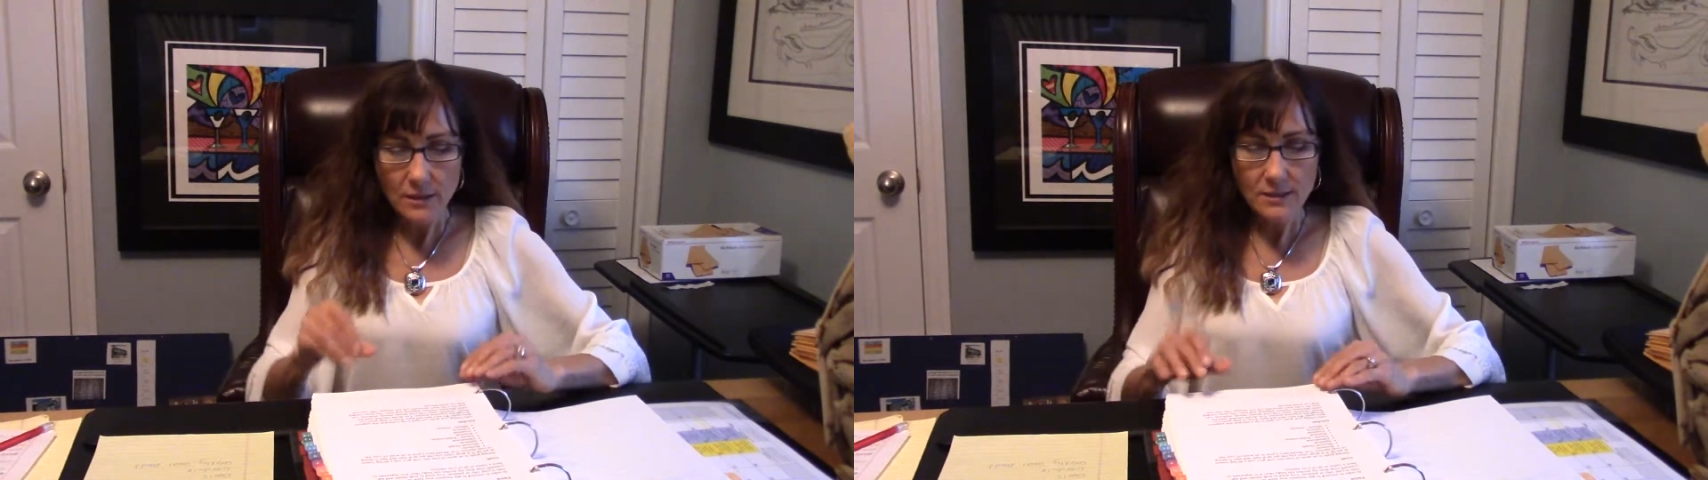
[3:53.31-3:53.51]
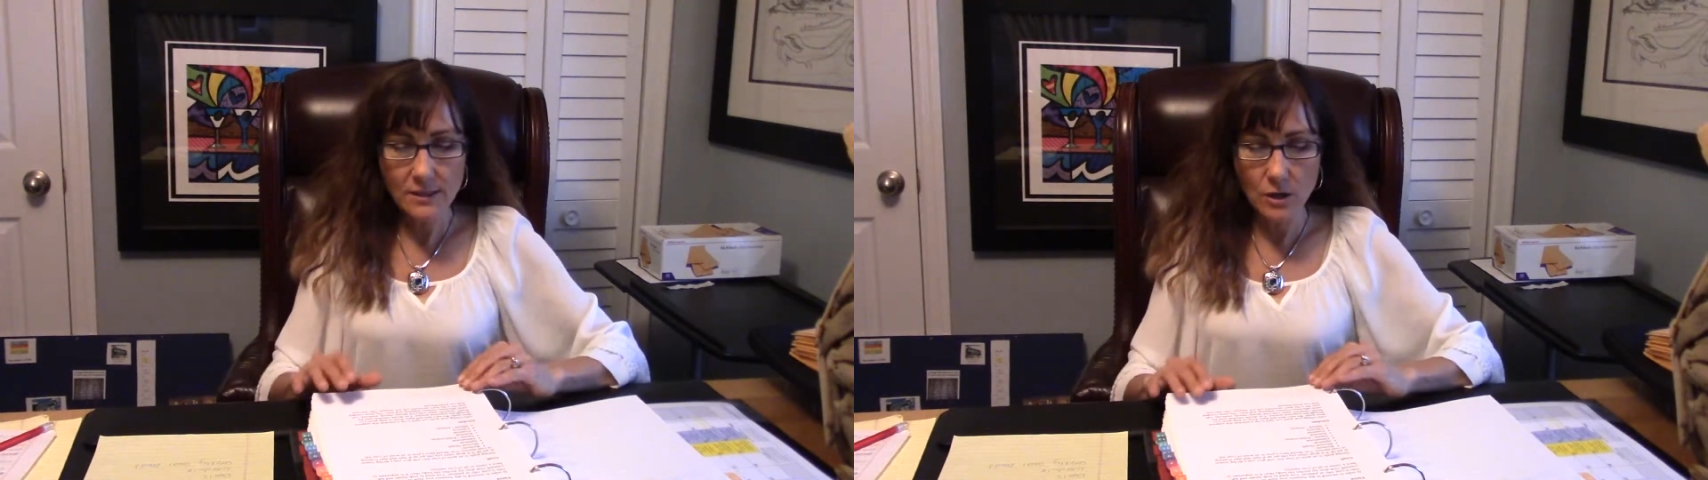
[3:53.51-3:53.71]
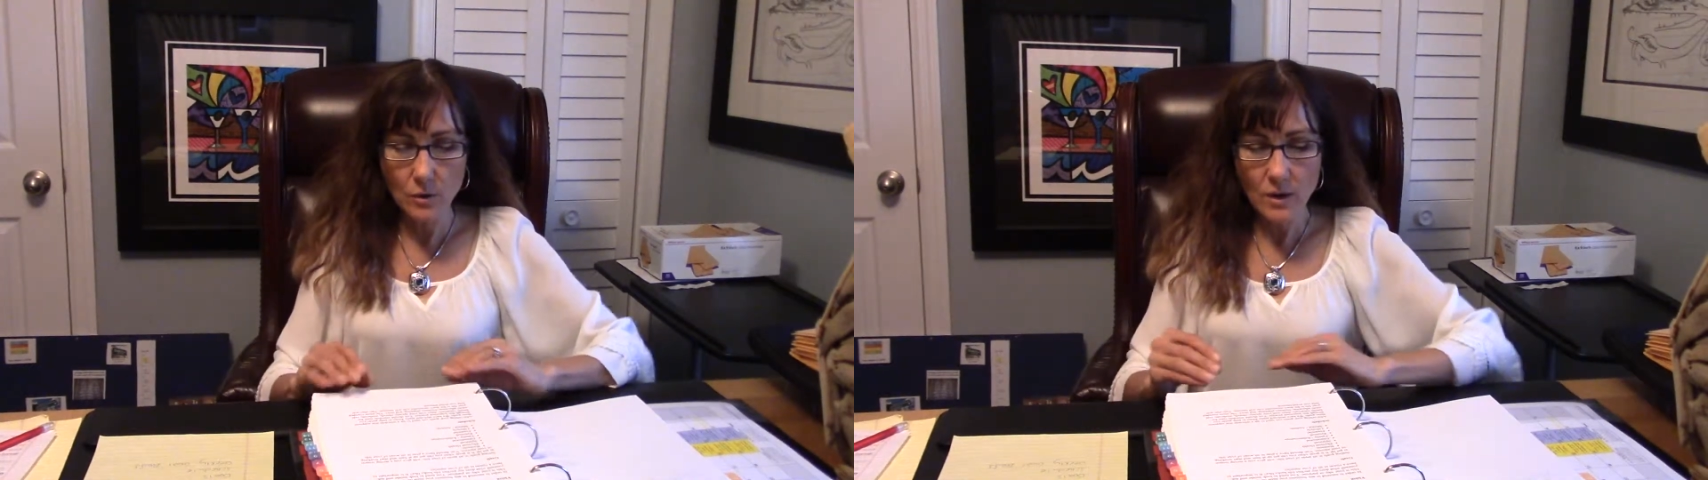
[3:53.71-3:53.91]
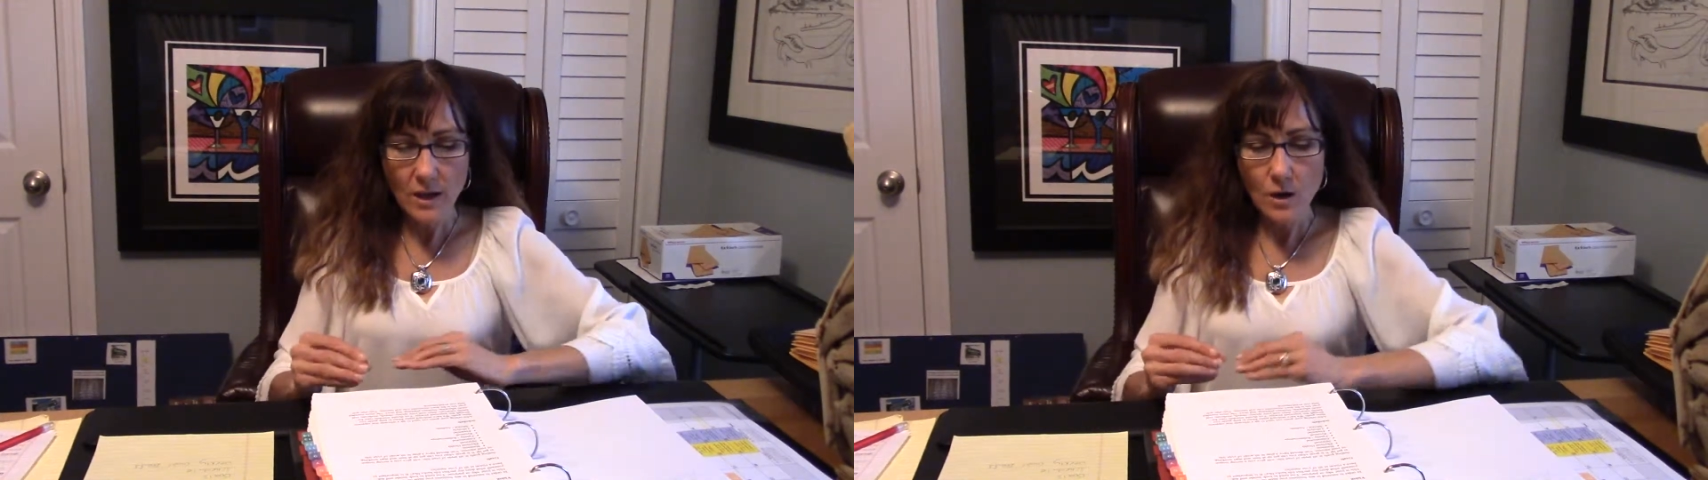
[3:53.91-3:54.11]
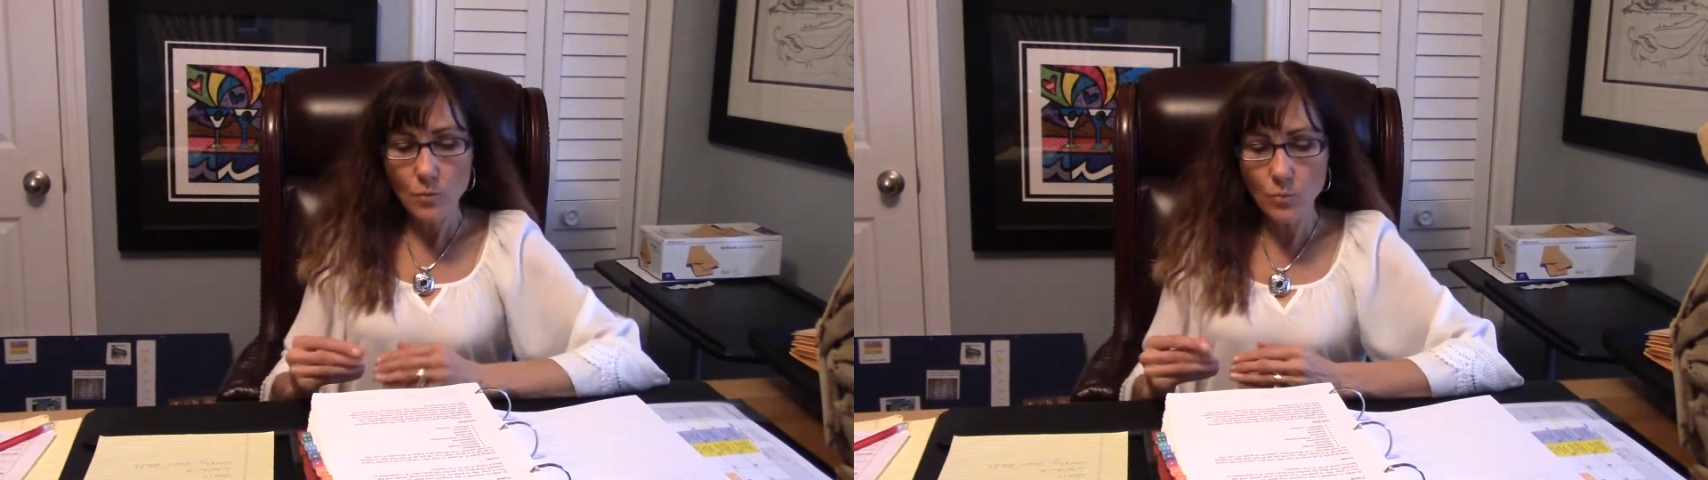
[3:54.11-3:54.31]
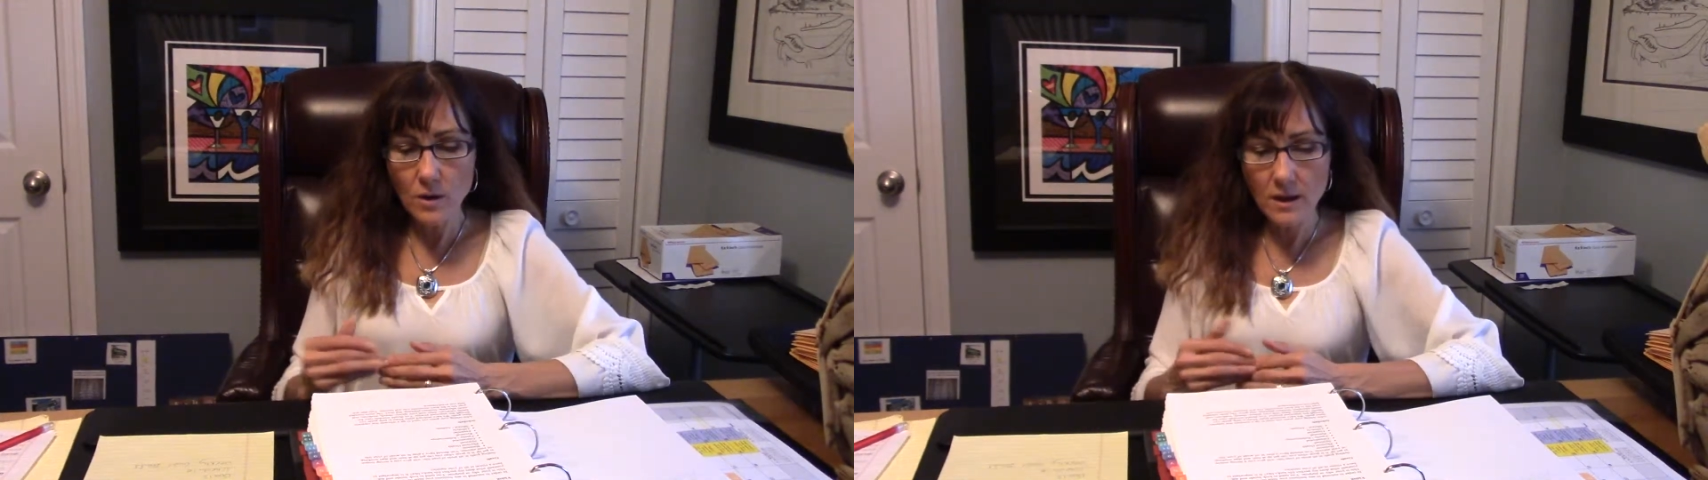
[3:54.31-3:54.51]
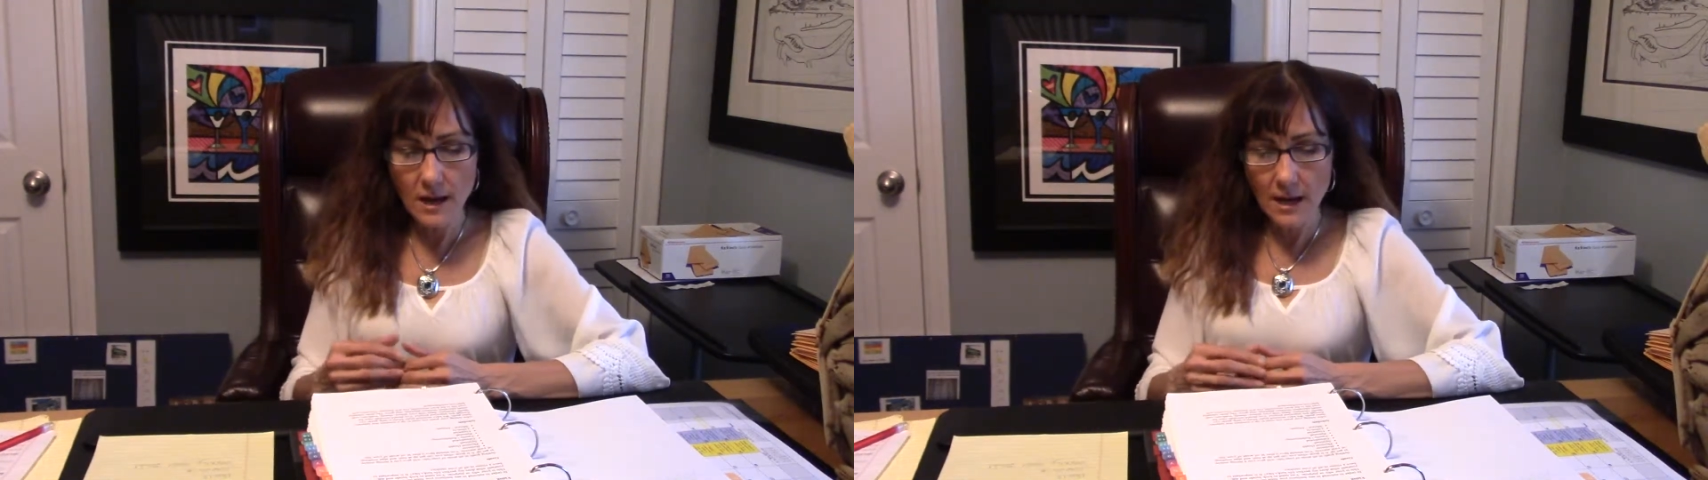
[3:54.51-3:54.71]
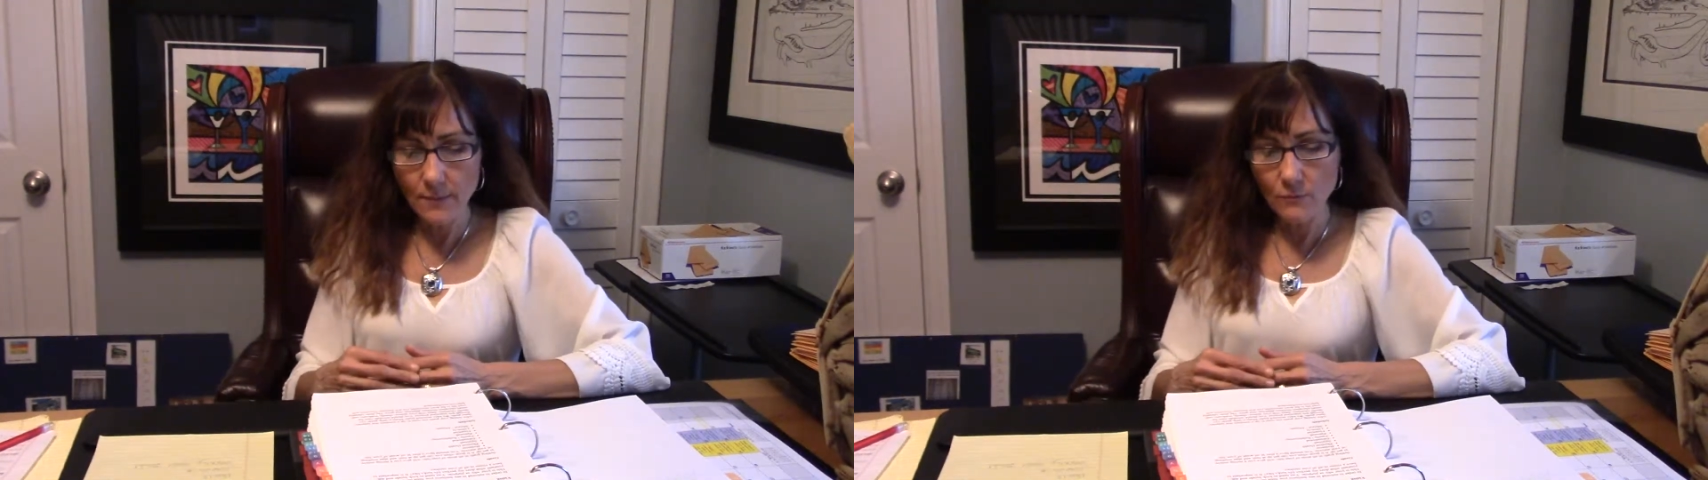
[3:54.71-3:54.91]
So
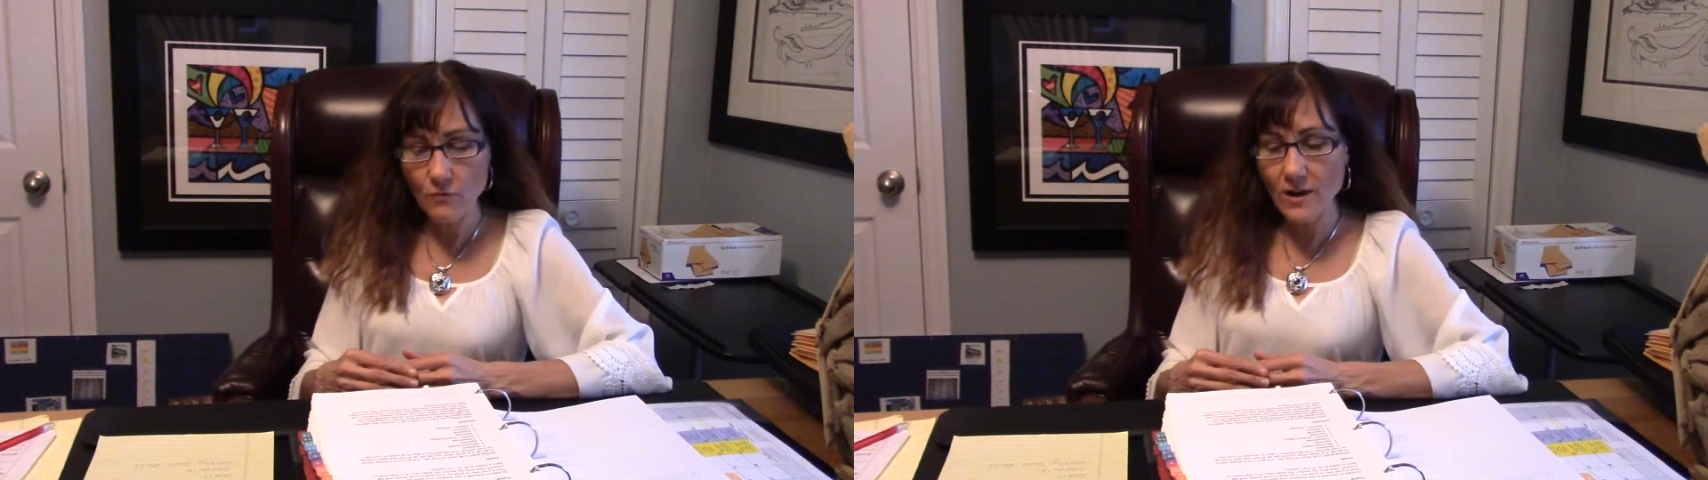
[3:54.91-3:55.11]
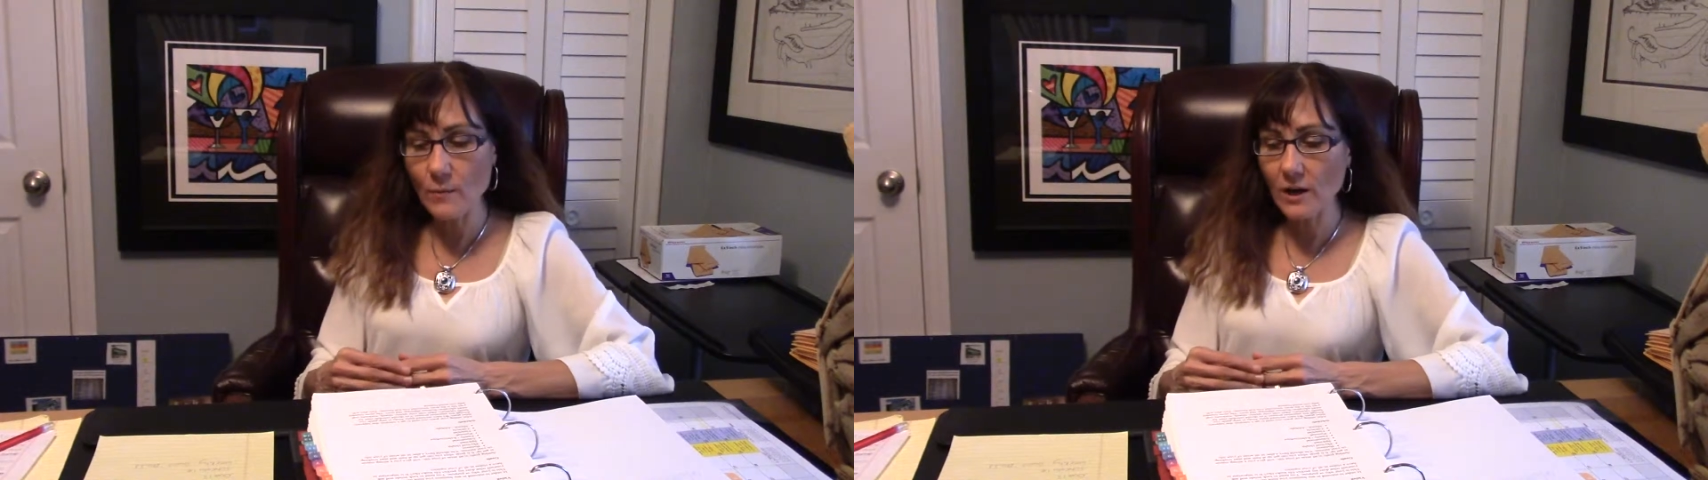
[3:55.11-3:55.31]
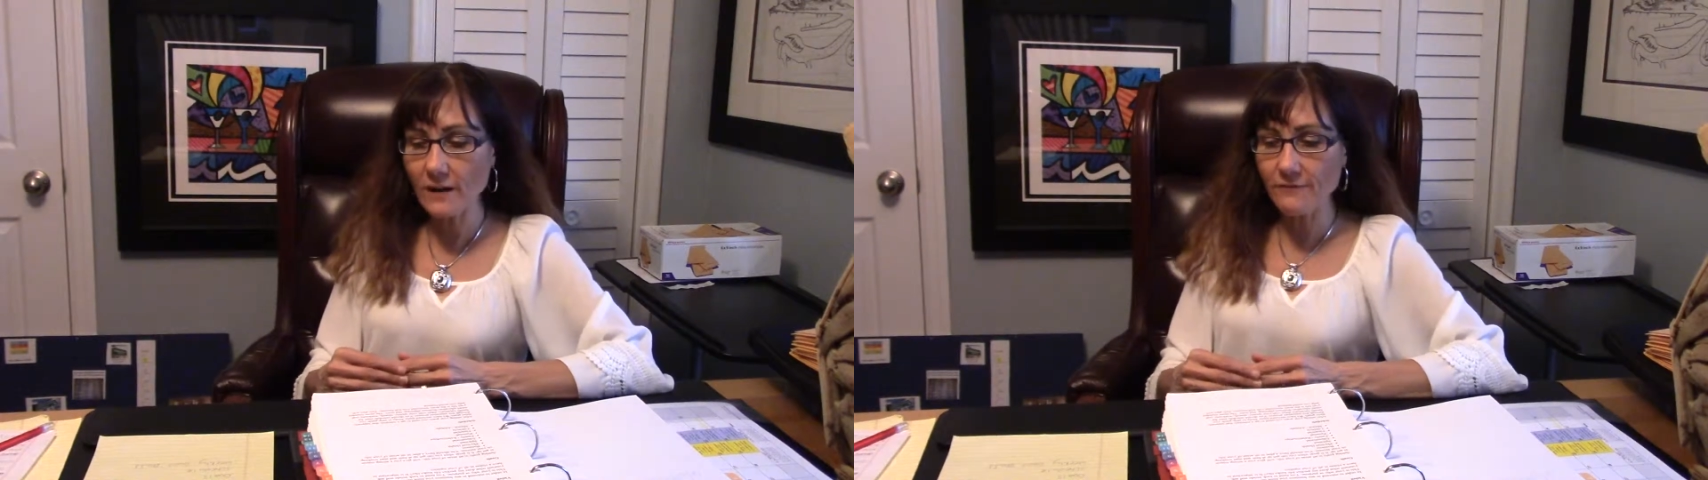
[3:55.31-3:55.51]
we're going